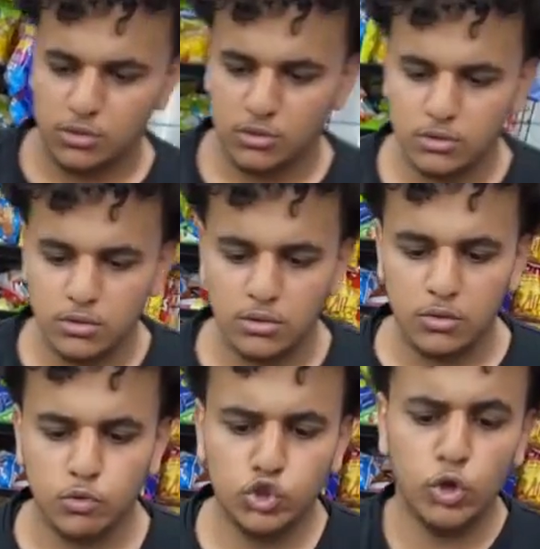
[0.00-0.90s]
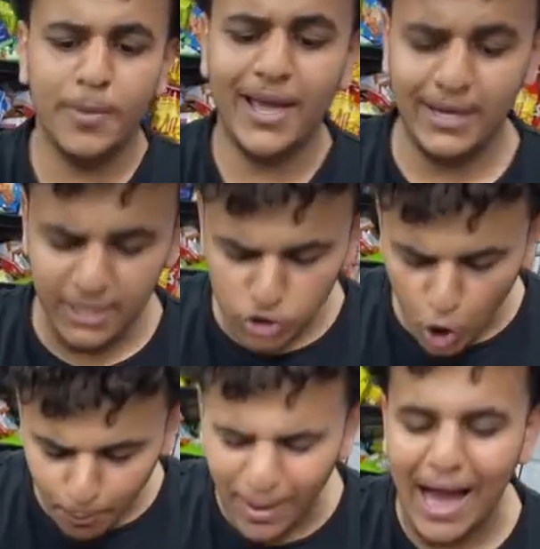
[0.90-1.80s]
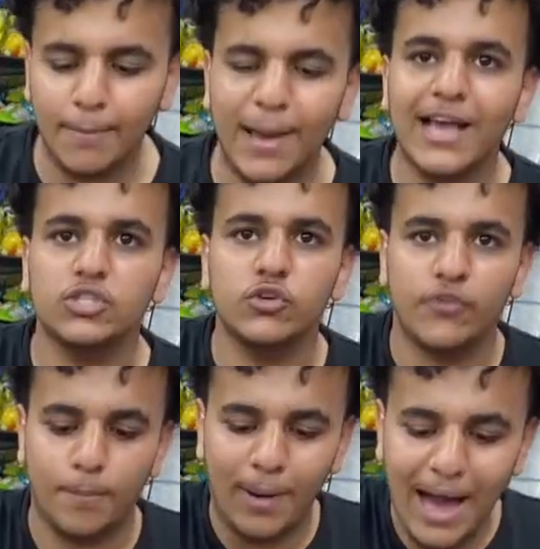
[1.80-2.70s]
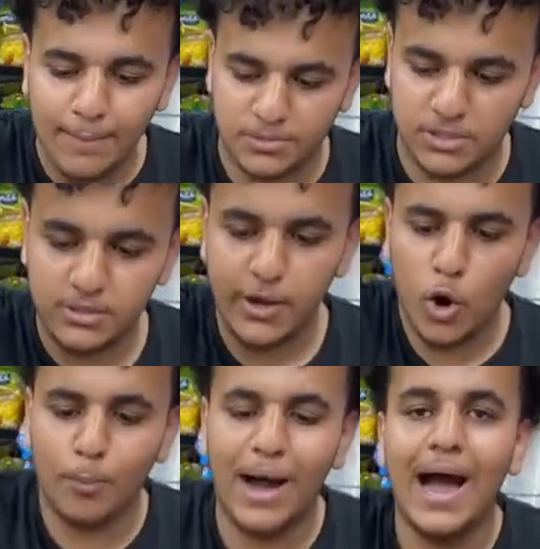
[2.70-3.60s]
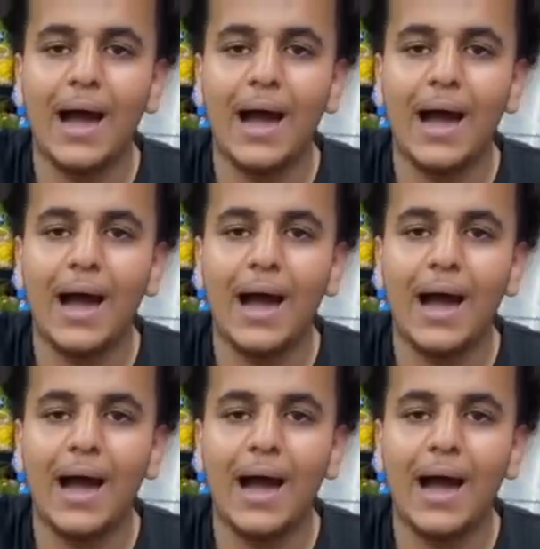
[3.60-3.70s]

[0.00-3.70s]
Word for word: What you mean? These don't pop. I asked you for pops. They don't pop. Bro, you